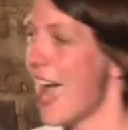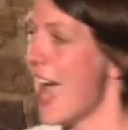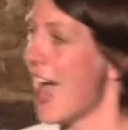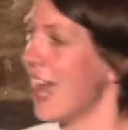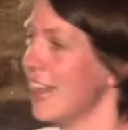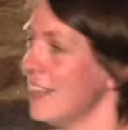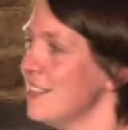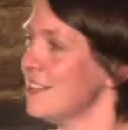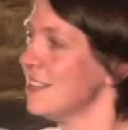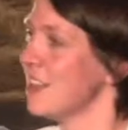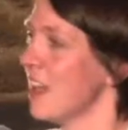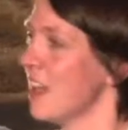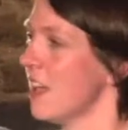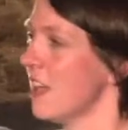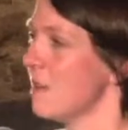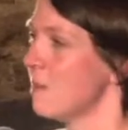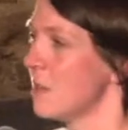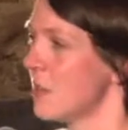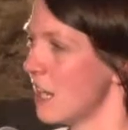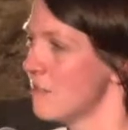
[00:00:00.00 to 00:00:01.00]
And
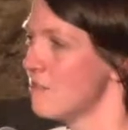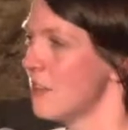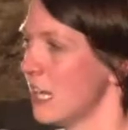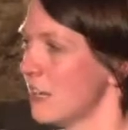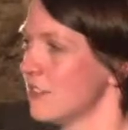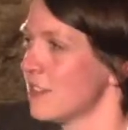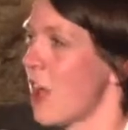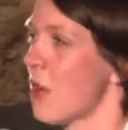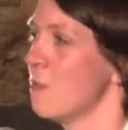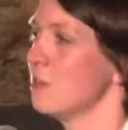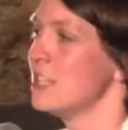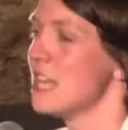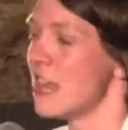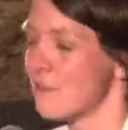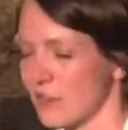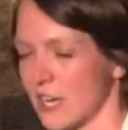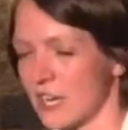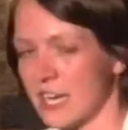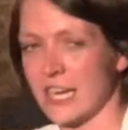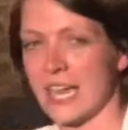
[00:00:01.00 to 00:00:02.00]
but then I realised that I was
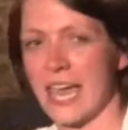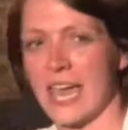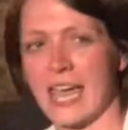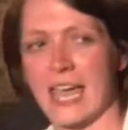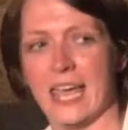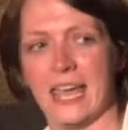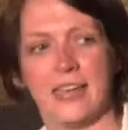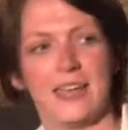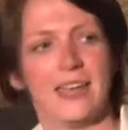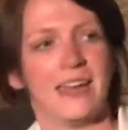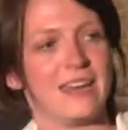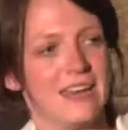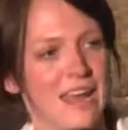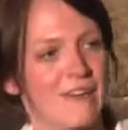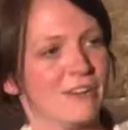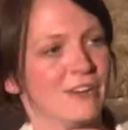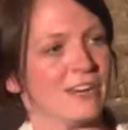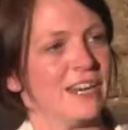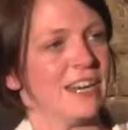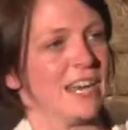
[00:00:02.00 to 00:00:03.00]
never going to get it.
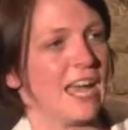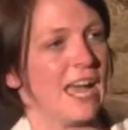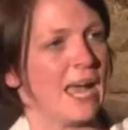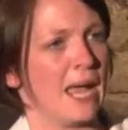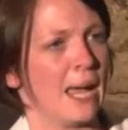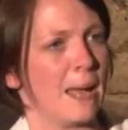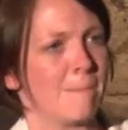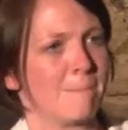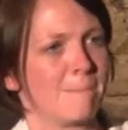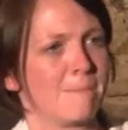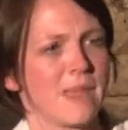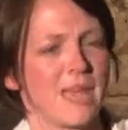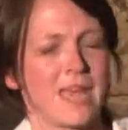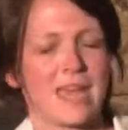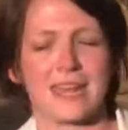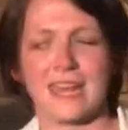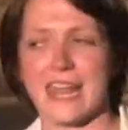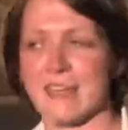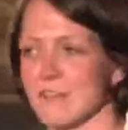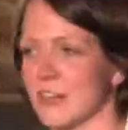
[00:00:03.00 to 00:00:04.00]
Never going to get it.
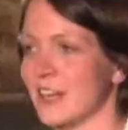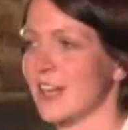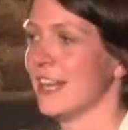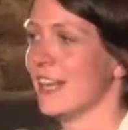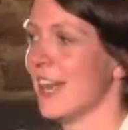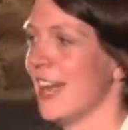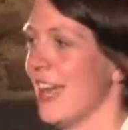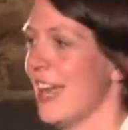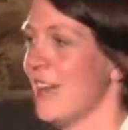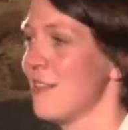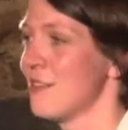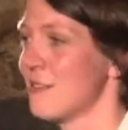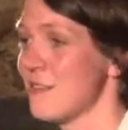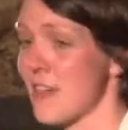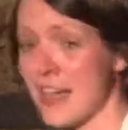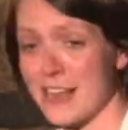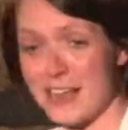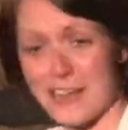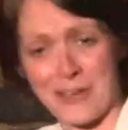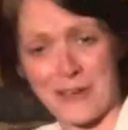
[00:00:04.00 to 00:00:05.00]
Never going to get it.
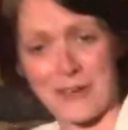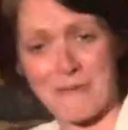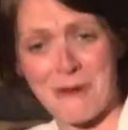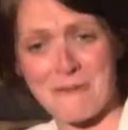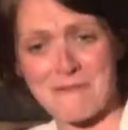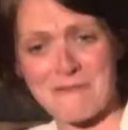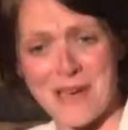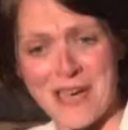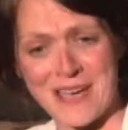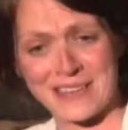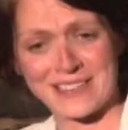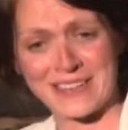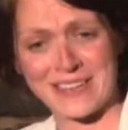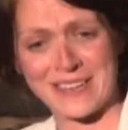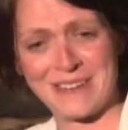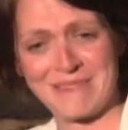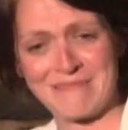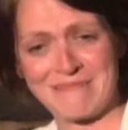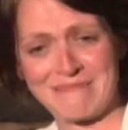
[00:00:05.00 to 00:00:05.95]
Thank you, one person.